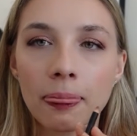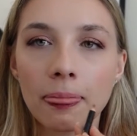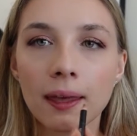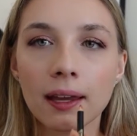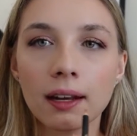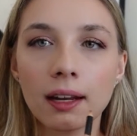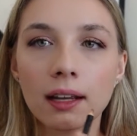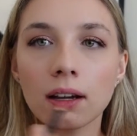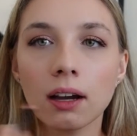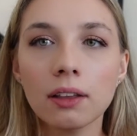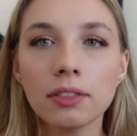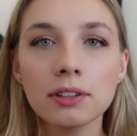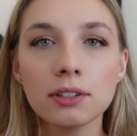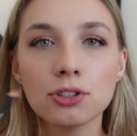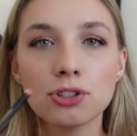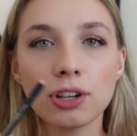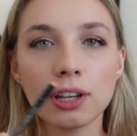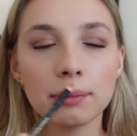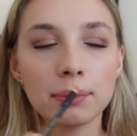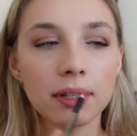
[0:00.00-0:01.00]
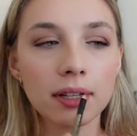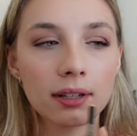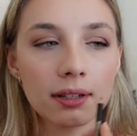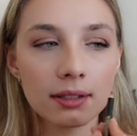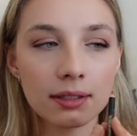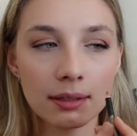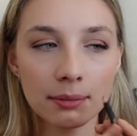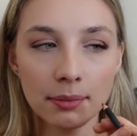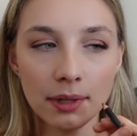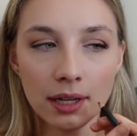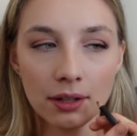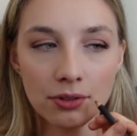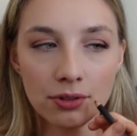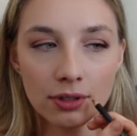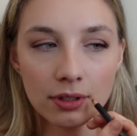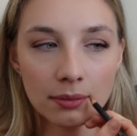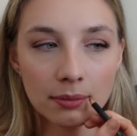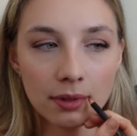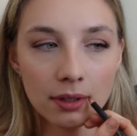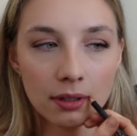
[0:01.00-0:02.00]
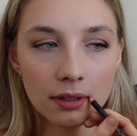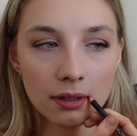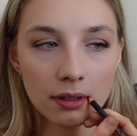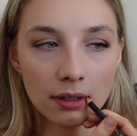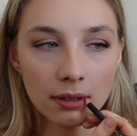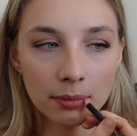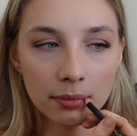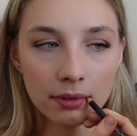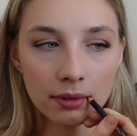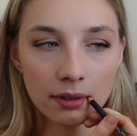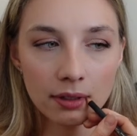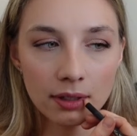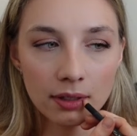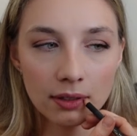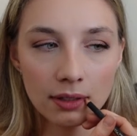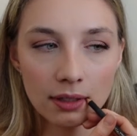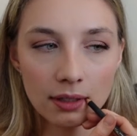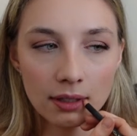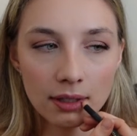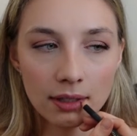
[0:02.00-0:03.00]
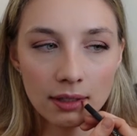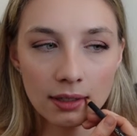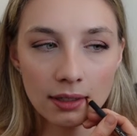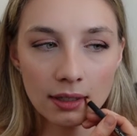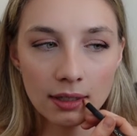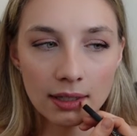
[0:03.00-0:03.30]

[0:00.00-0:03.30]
And I got this shade because it matches my lip closely.